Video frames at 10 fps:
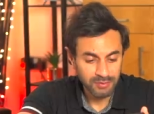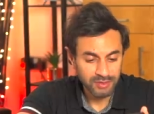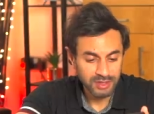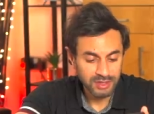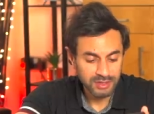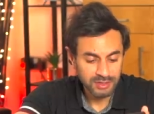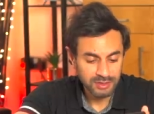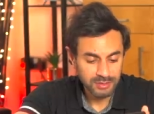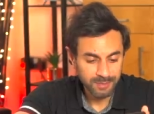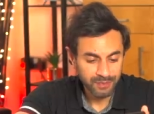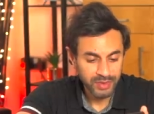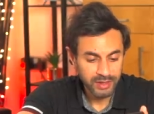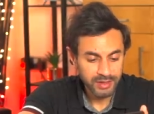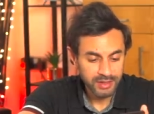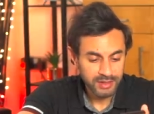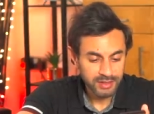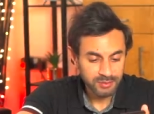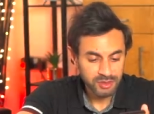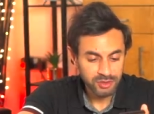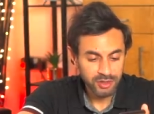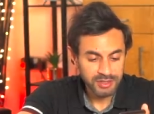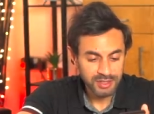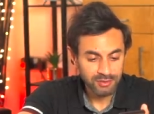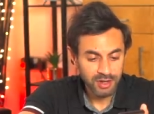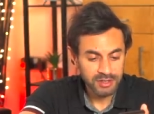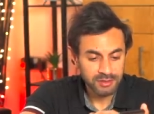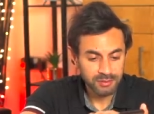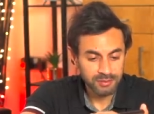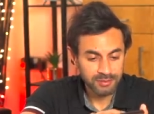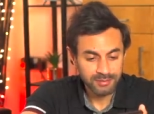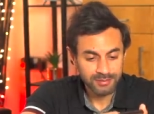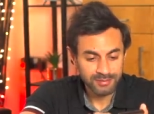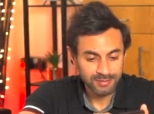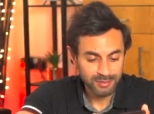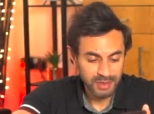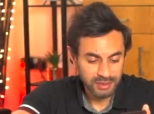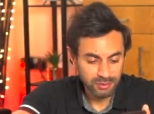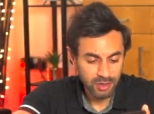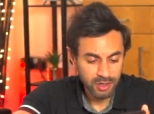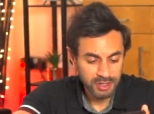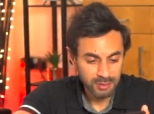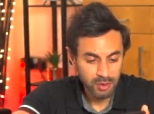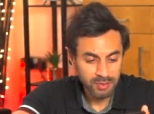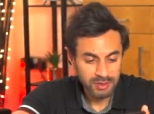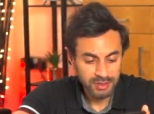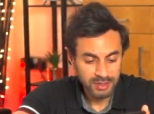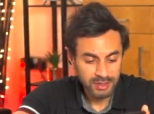of this. I'm just creating random pixel art at the moment.